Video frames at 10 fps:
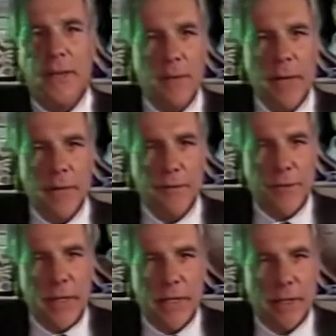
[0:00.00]
amount of
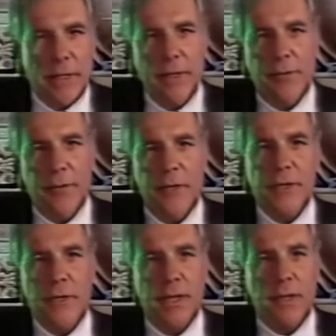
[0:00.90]
data,
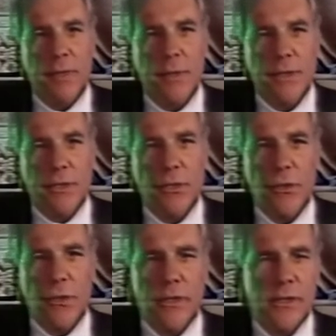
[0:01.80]
information that can be stored is